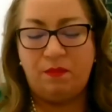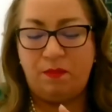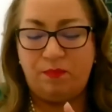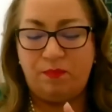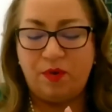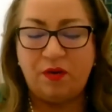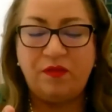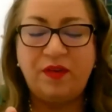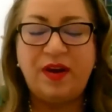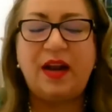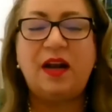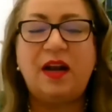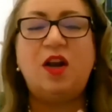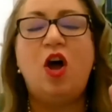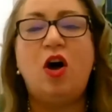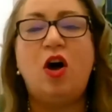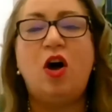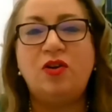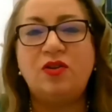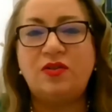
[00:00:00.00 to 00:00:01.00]
profit and
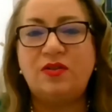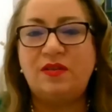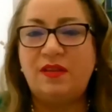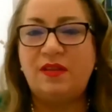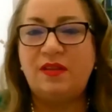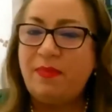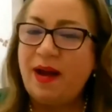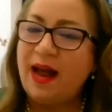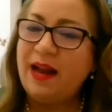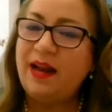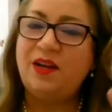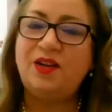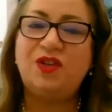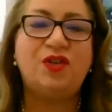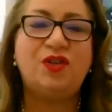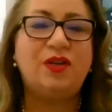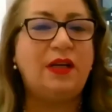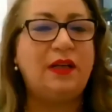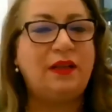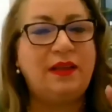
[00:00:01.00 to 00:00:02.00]
loss, the balance
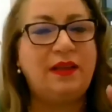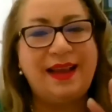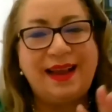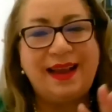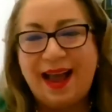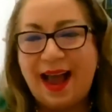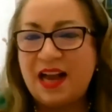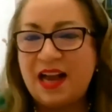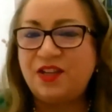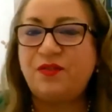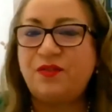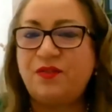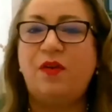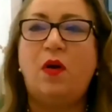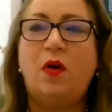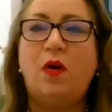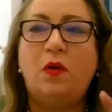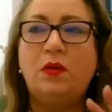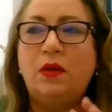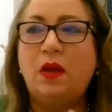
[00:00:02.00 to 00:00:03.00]
sheet, the cash
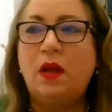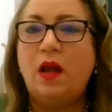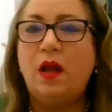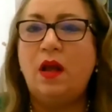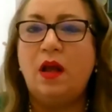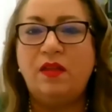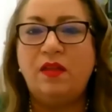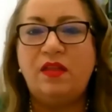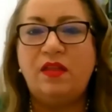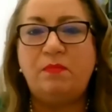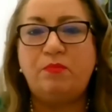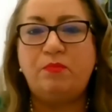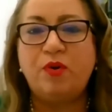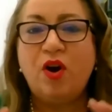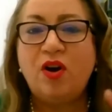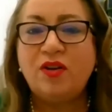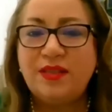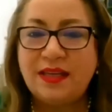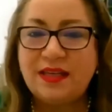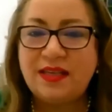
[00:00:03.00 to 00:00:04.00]
flow, the
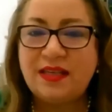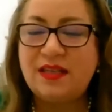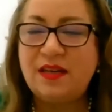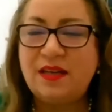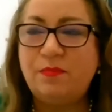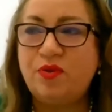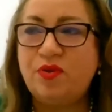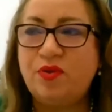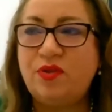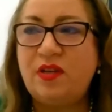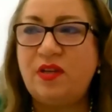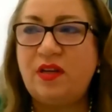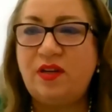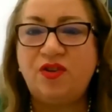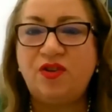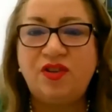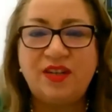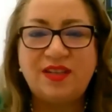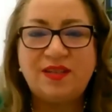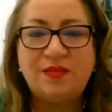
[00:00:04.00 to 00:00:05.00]
processes and
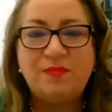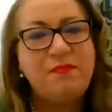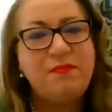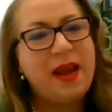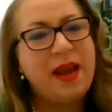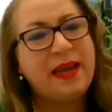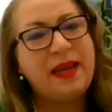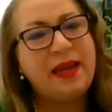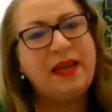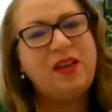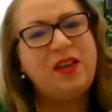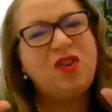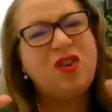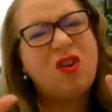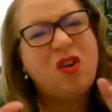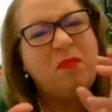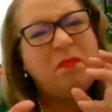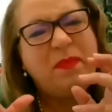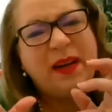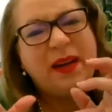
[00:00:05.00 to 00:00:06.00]
procedures, just making your
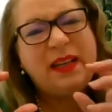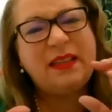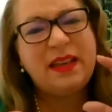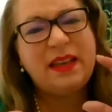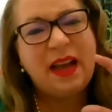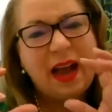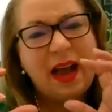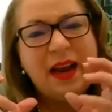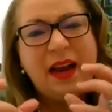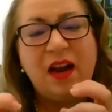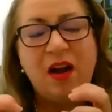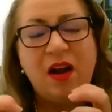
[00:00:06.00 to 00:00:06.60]
company tight and